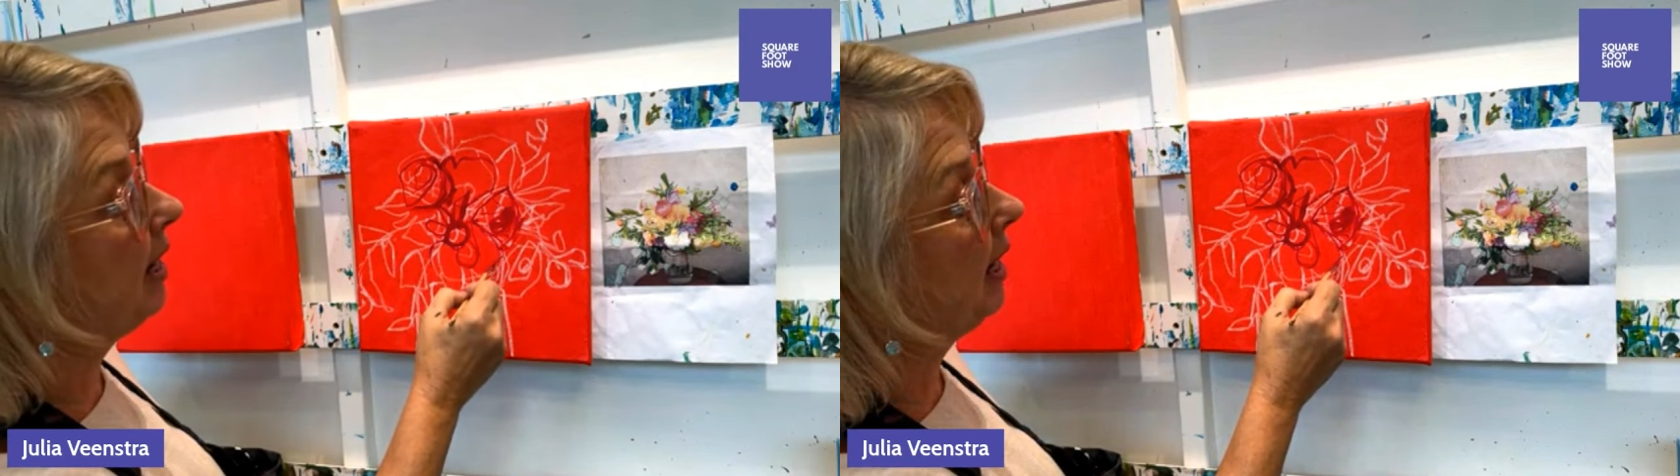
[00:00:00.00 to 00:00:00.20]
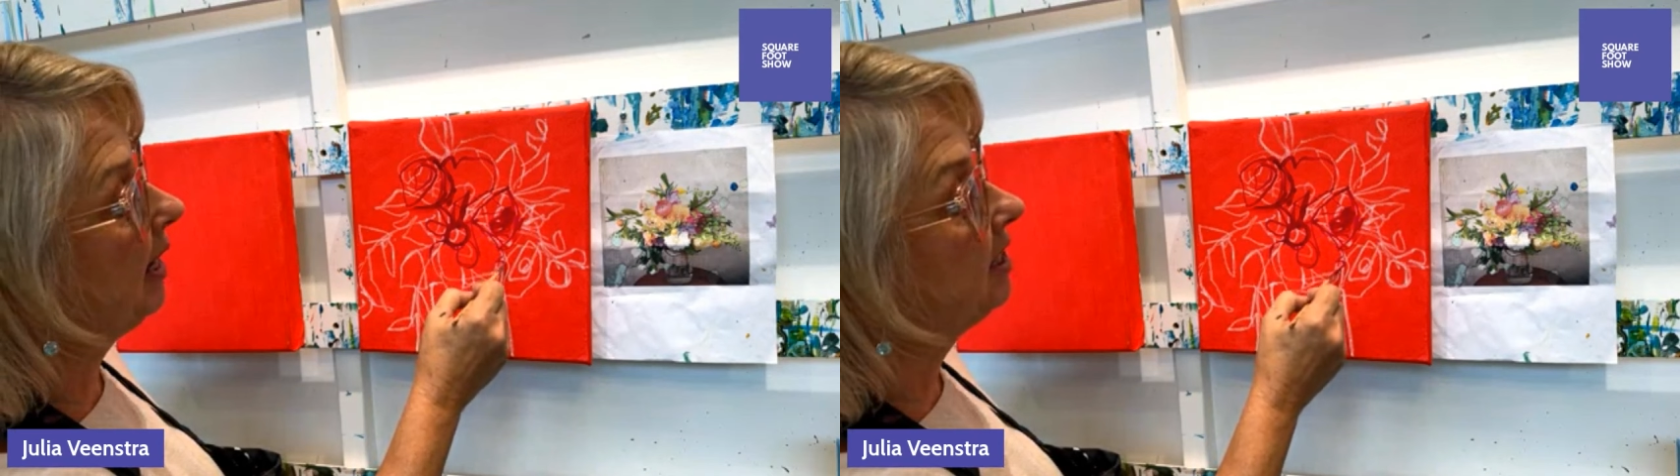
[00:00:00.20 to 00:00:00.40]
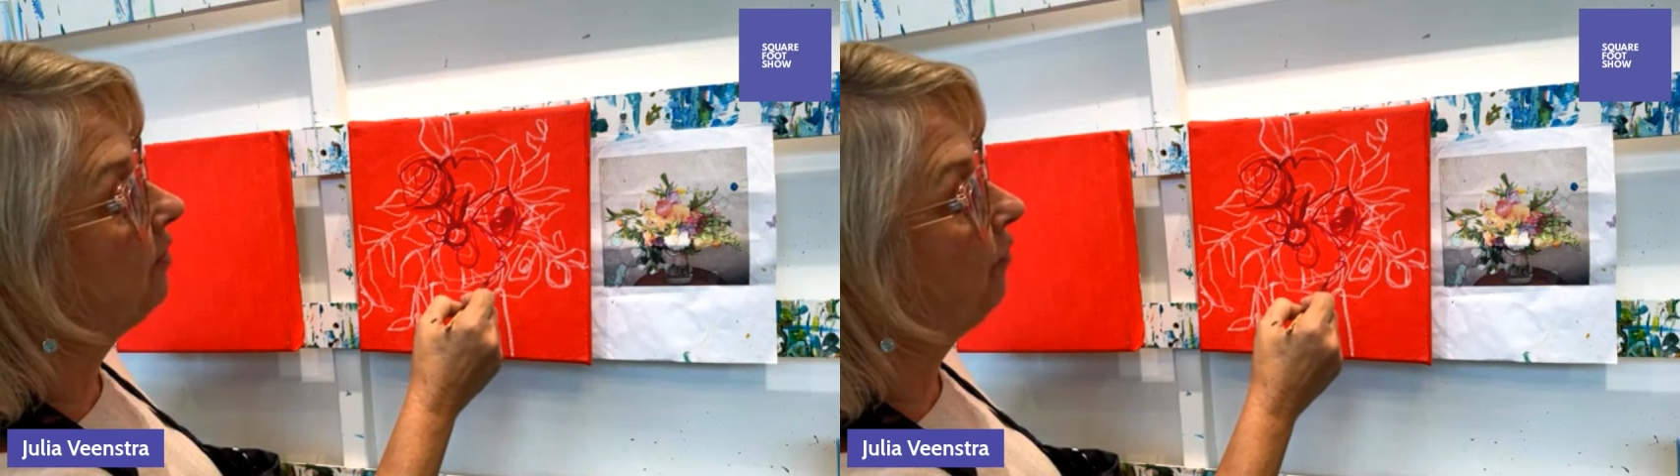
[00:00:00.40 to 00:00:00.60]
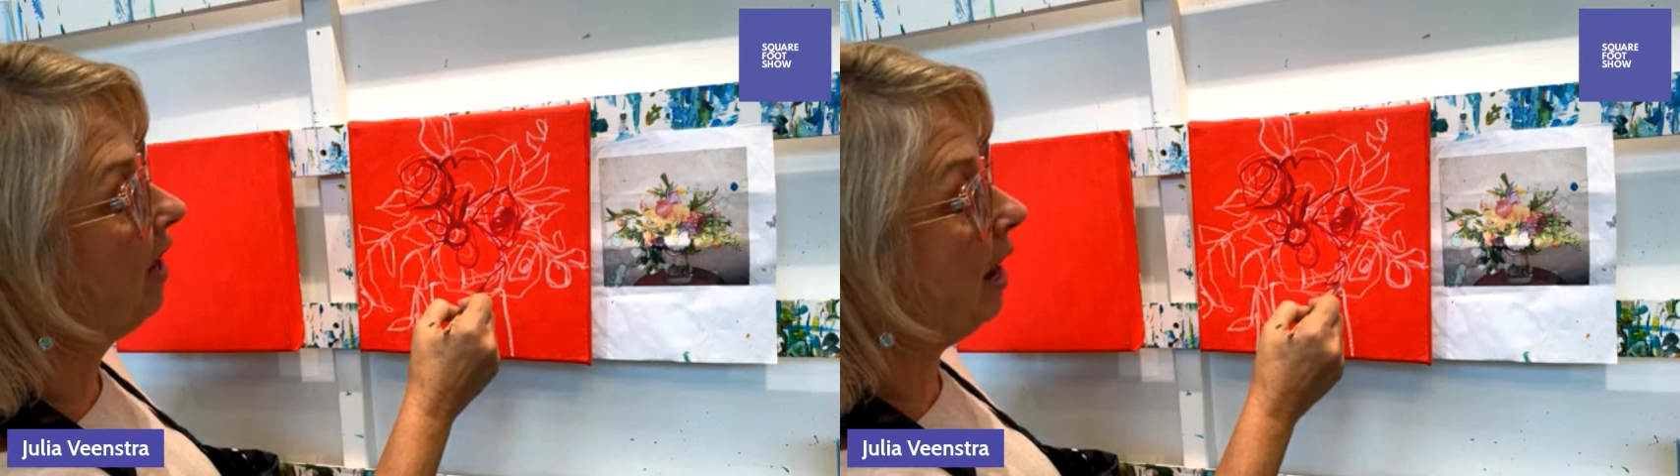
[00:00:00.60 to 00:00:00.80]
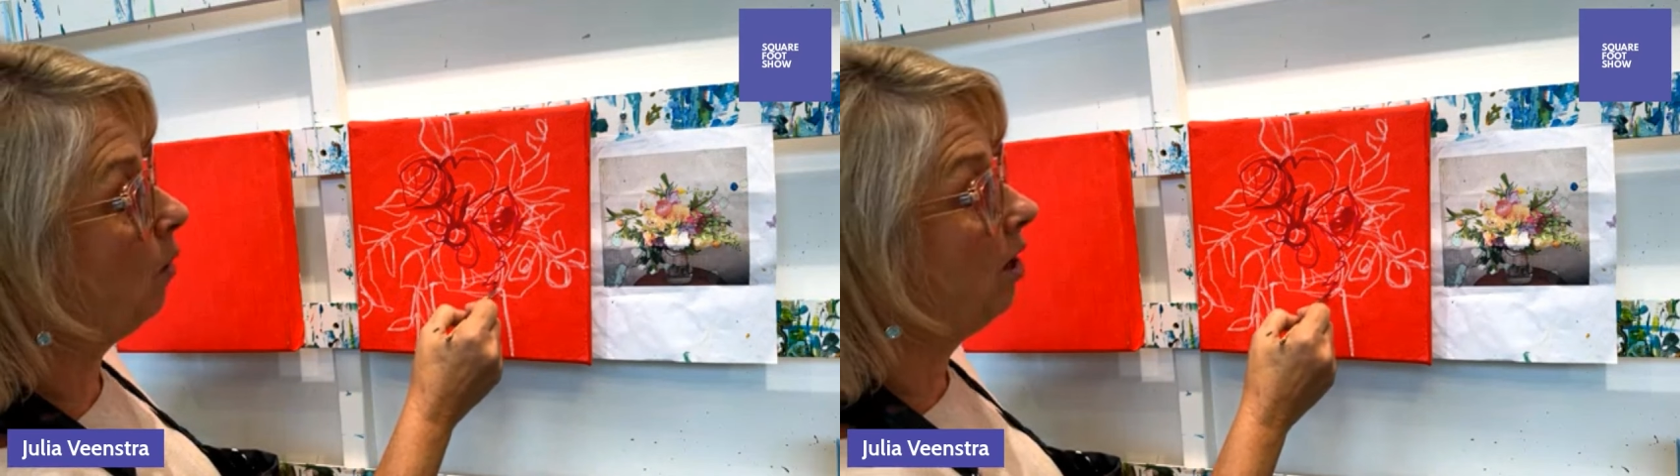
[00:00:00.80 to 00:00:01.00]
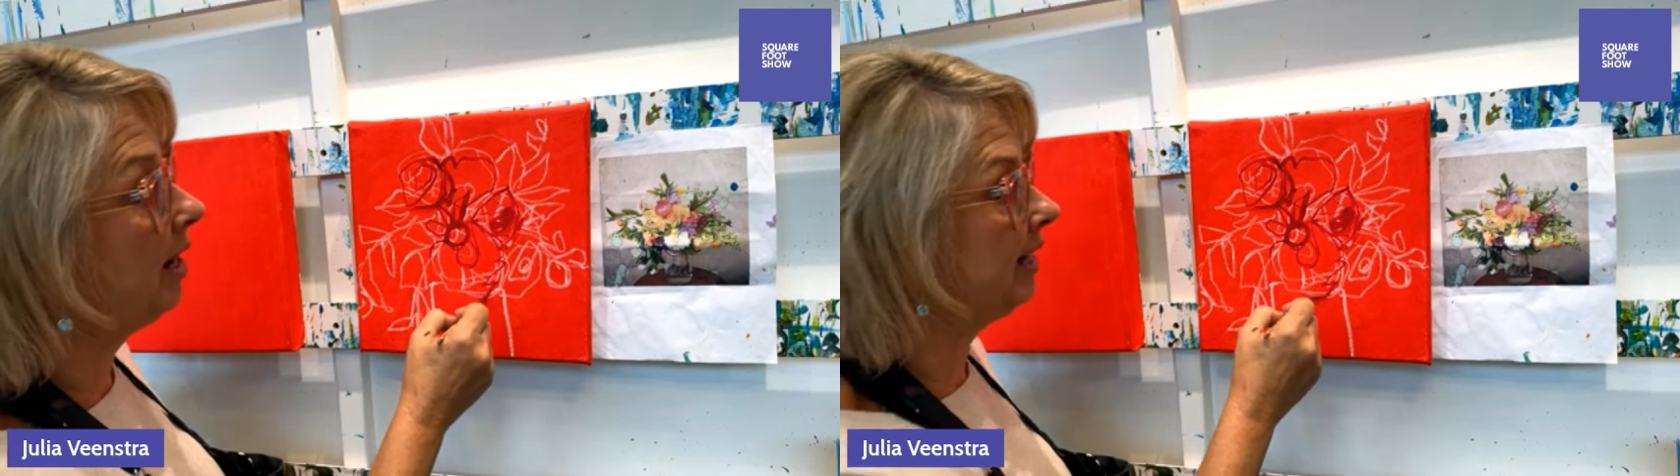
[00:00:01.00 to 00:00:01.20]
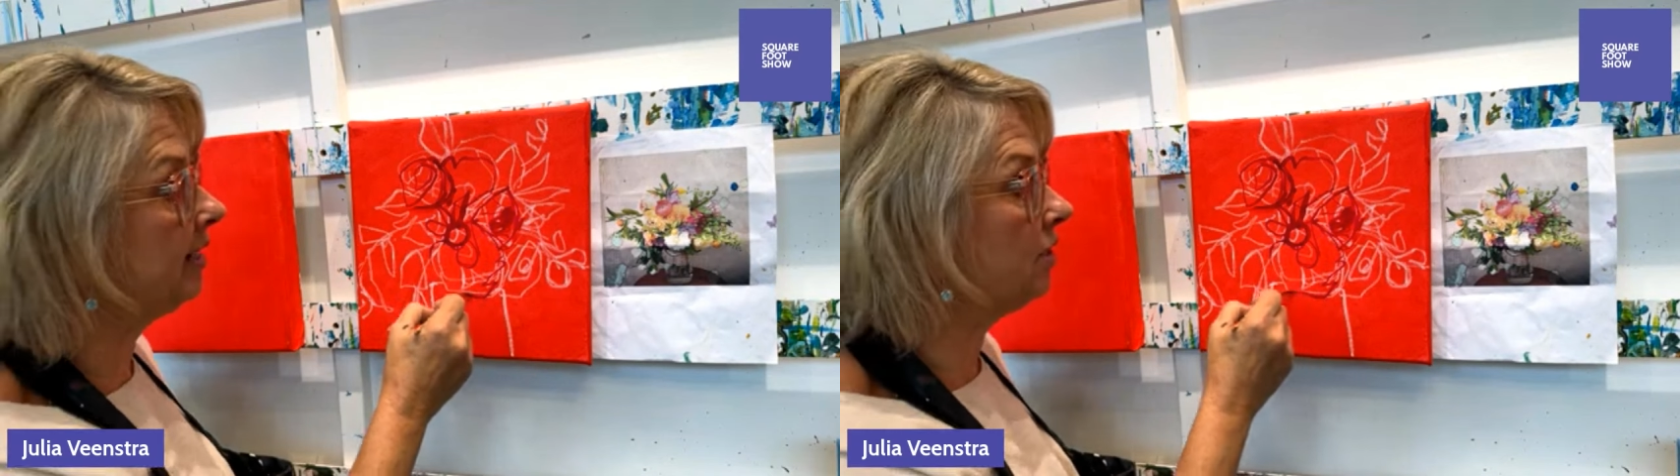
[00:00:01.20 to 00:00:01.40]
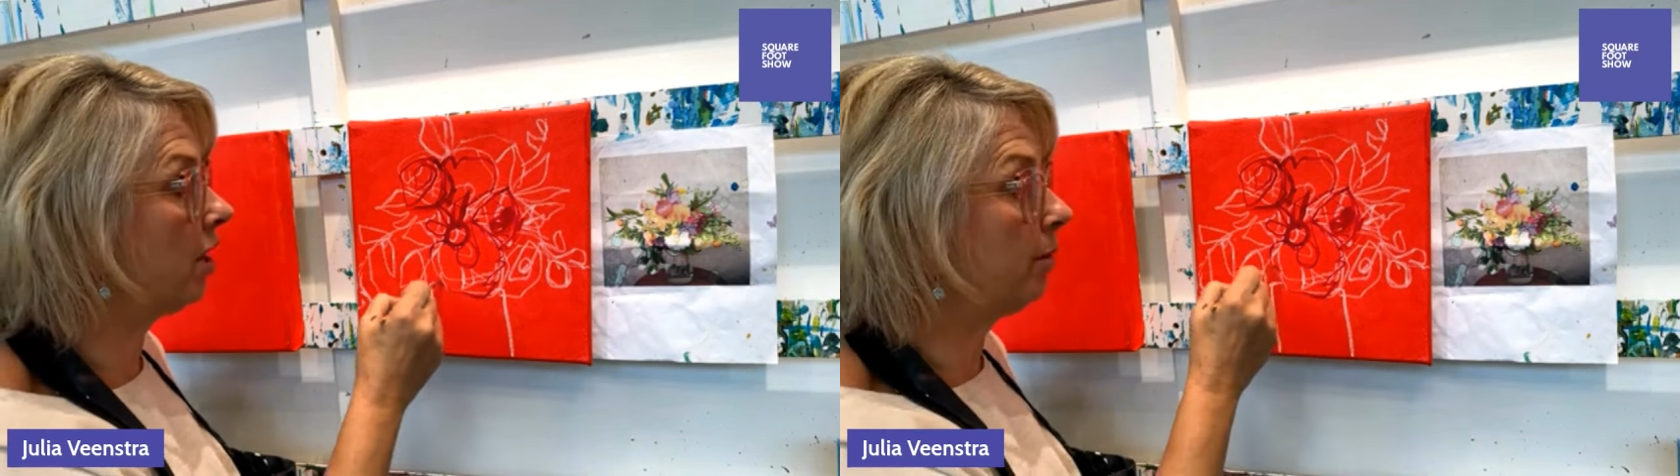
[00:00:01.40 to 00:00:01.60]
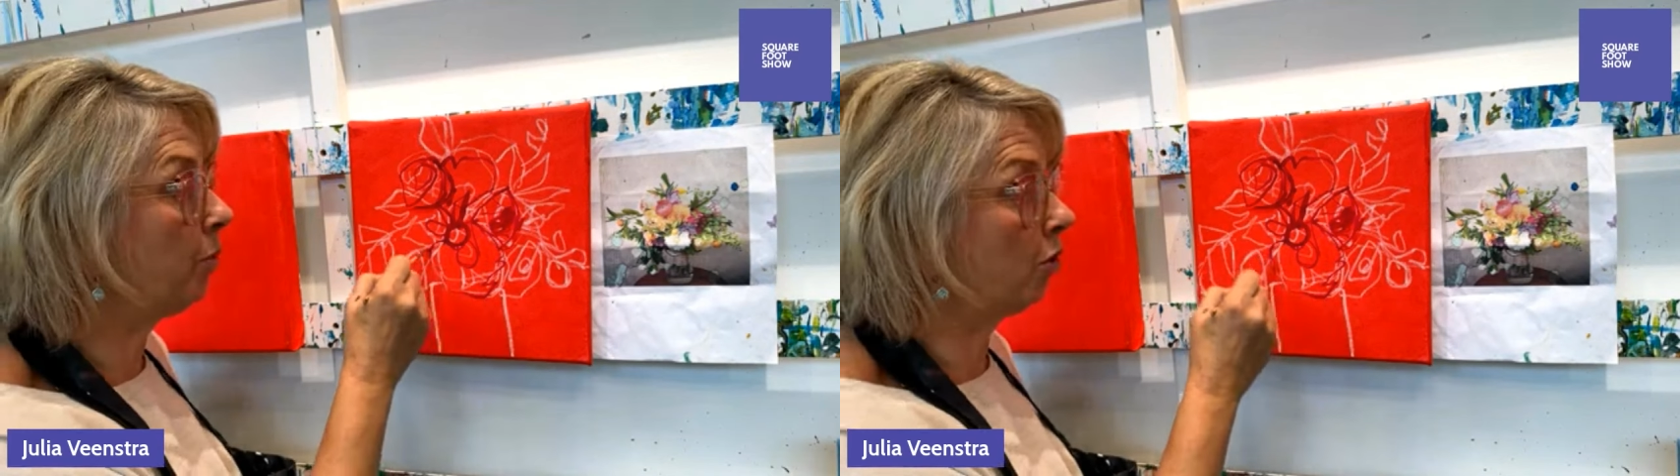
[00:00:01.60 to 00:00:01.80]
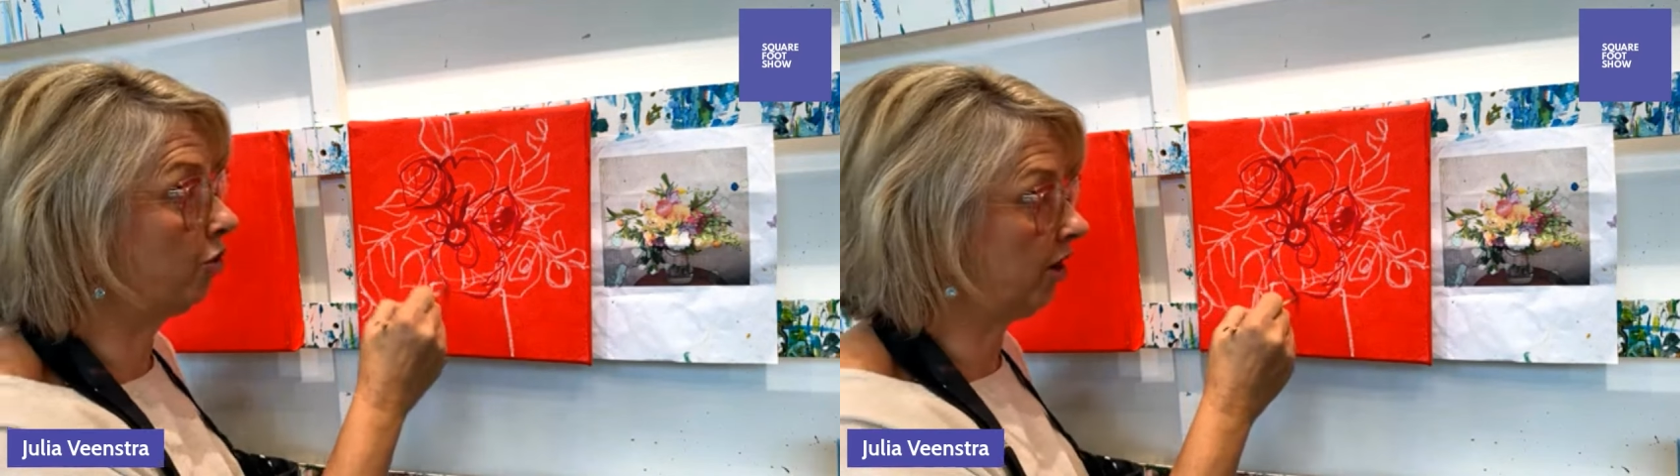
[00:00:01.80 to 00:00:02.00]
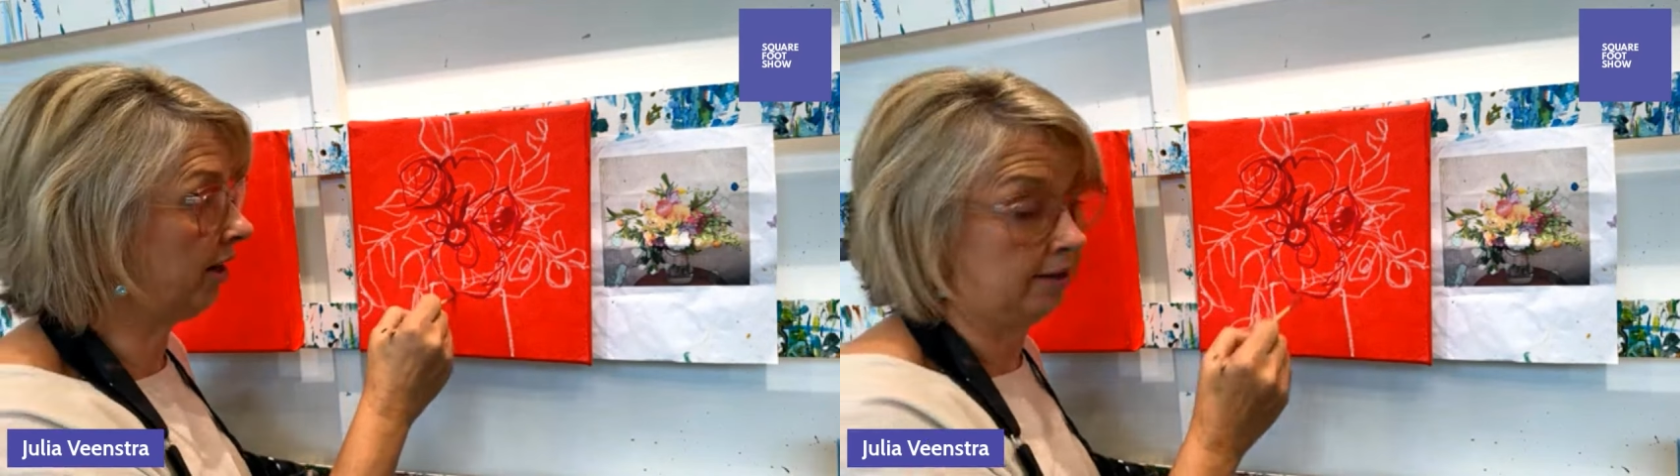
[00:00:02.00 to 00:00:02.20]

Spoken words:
It's a flower. It is not a portrait.